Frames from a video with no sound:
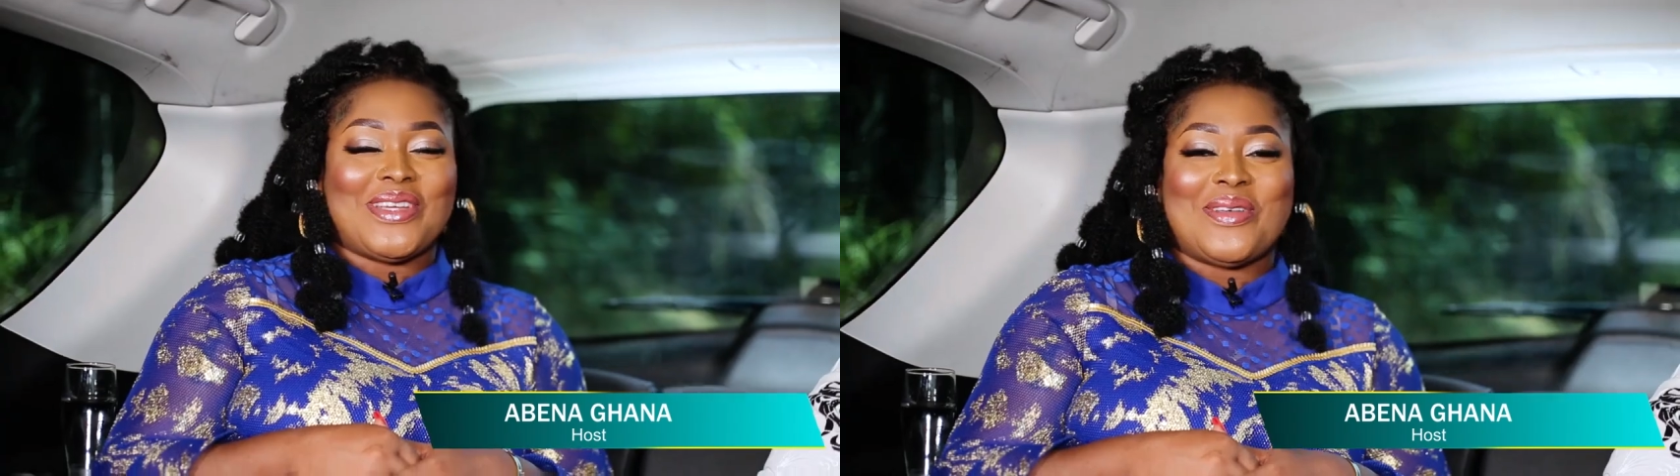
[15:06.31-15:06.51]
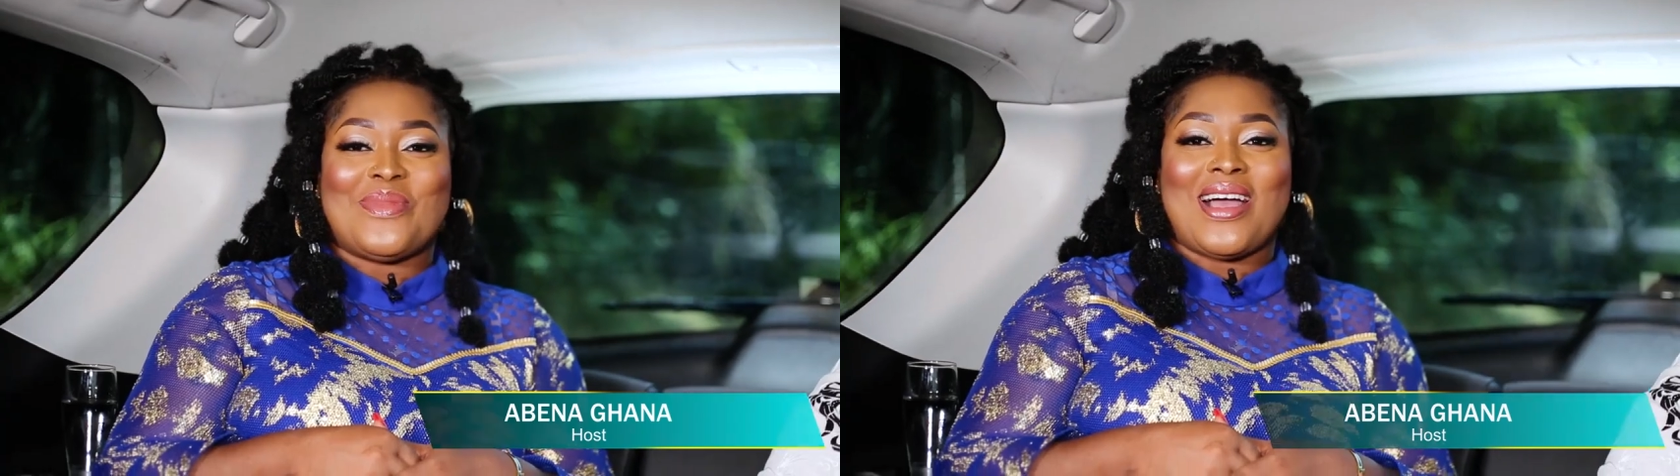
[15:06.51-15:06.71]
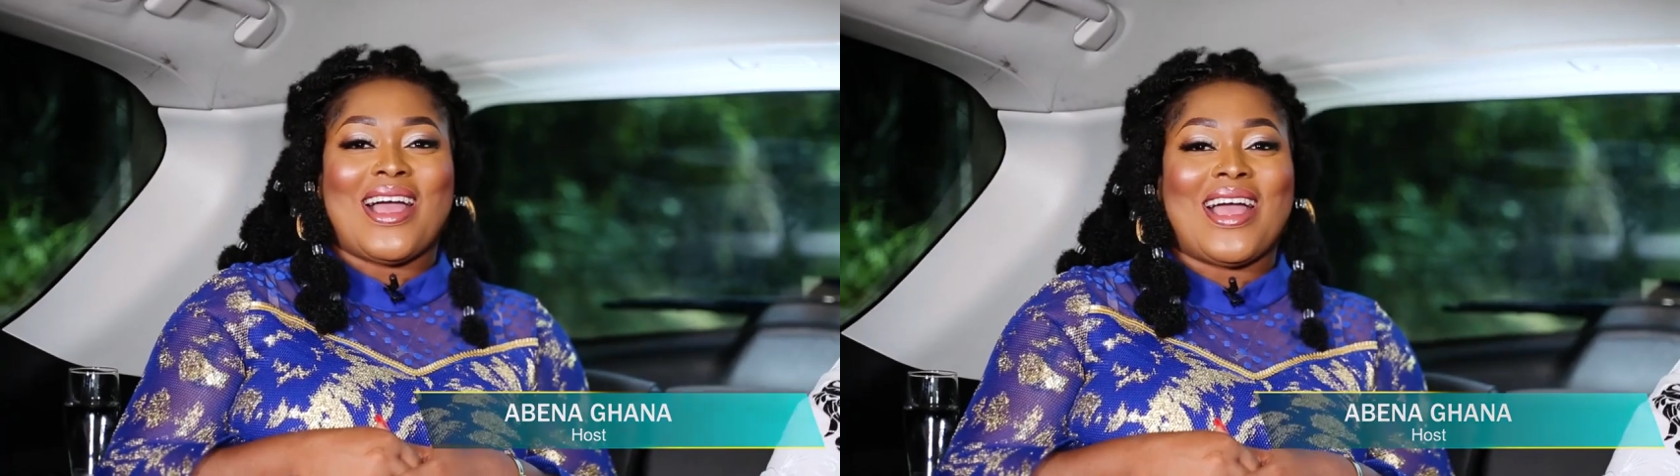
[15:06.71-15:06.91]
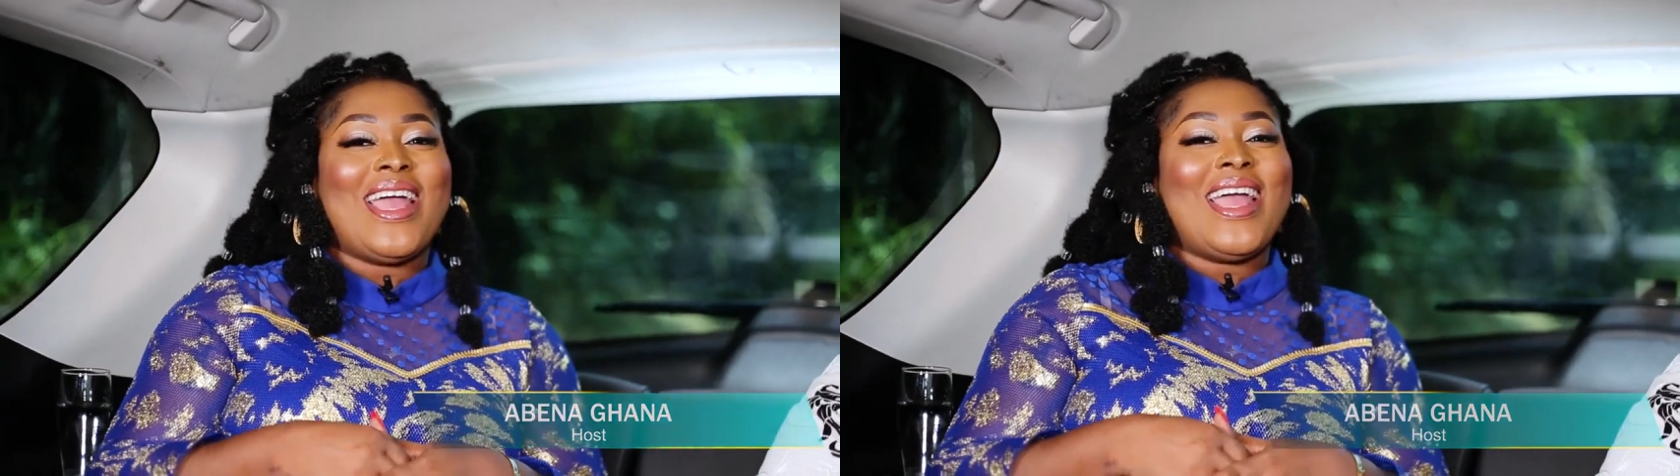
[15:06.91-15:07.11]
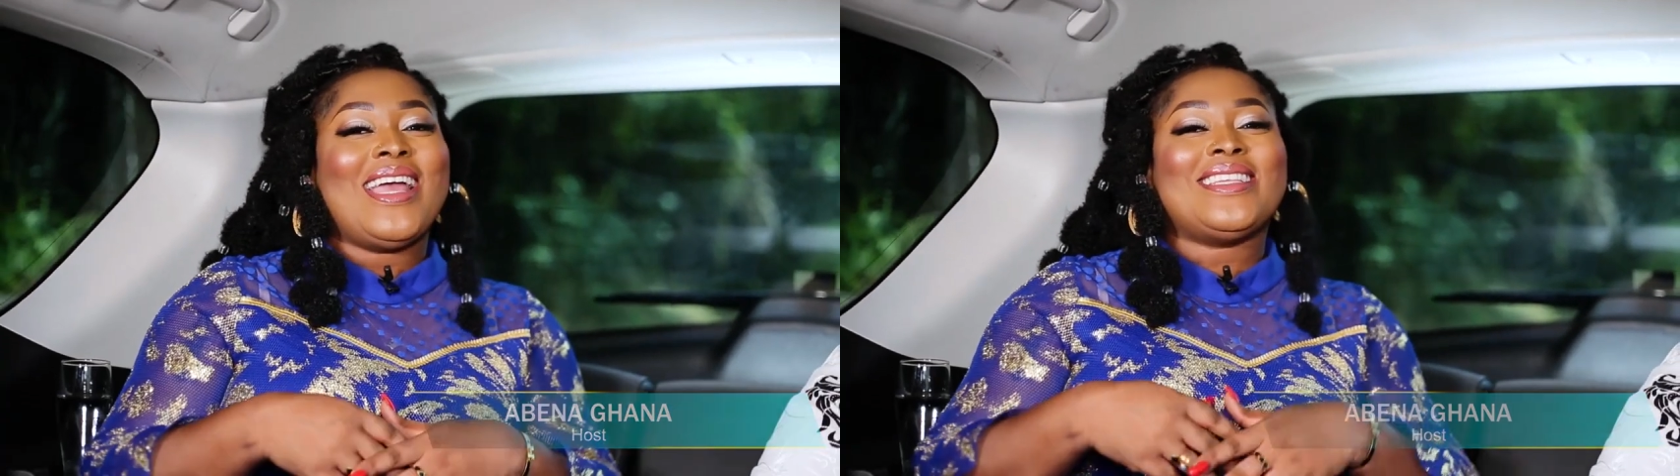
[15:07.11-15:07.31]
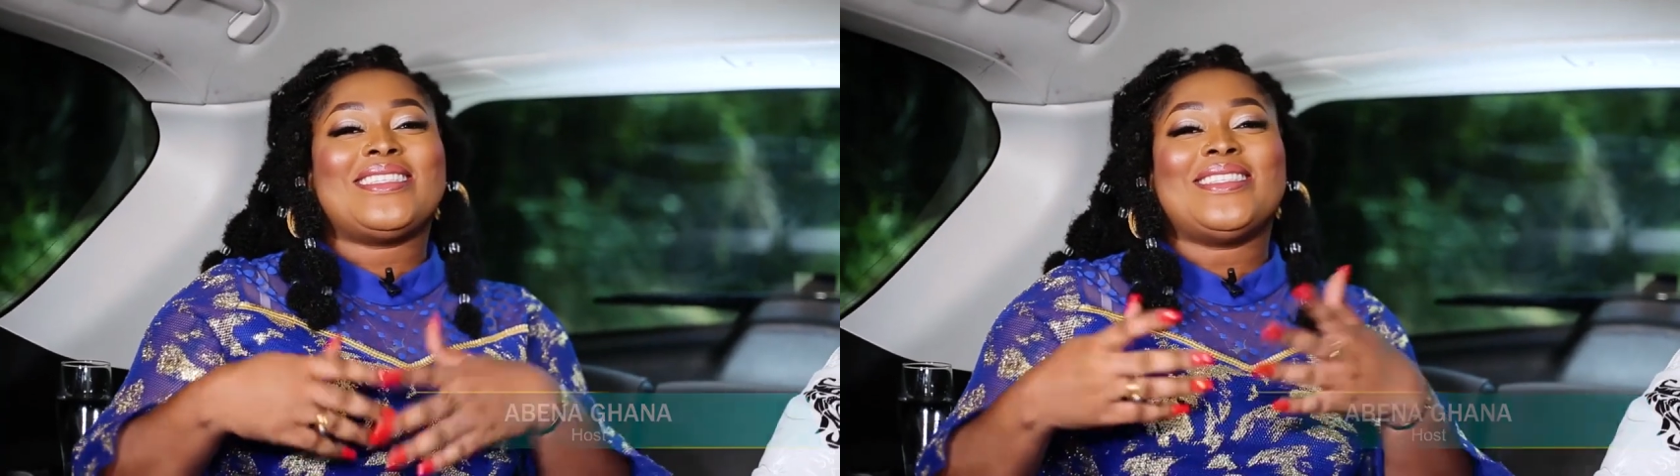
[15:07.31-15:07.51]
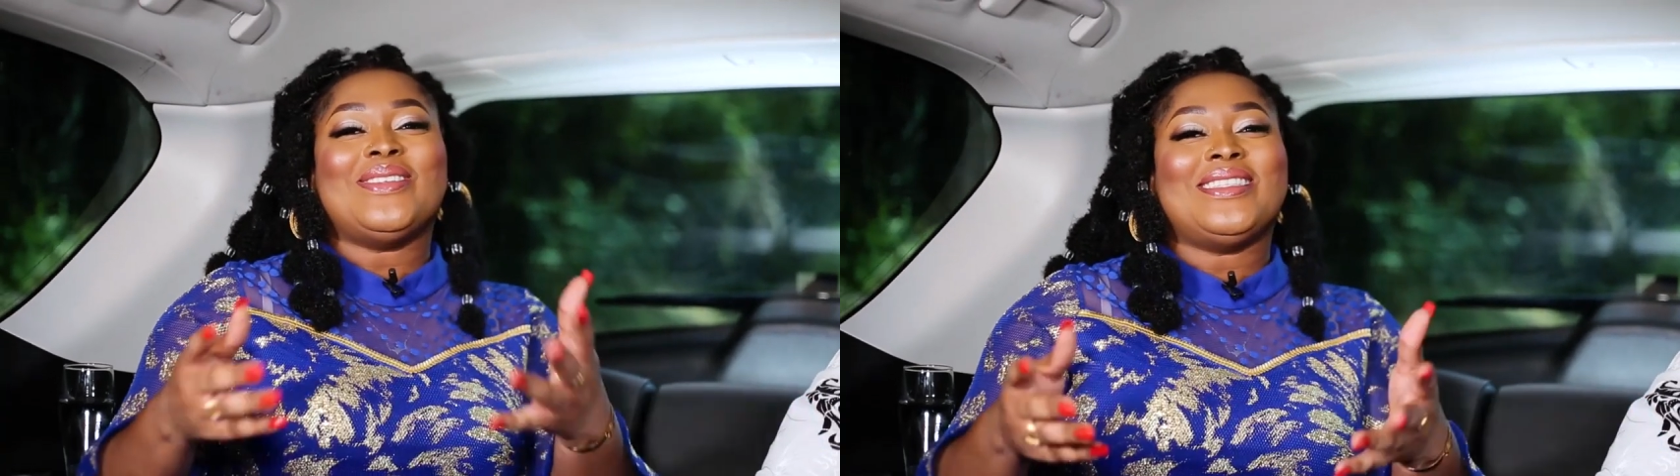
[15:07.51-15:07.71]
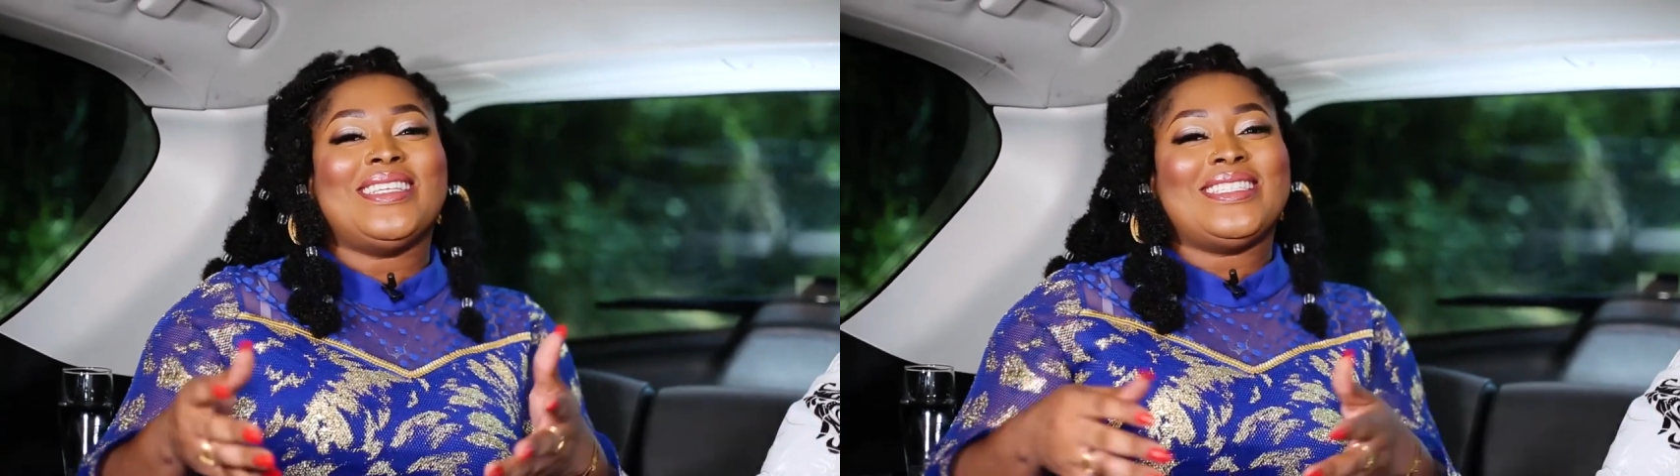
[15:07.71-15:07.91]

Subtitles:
or your bar. It's still the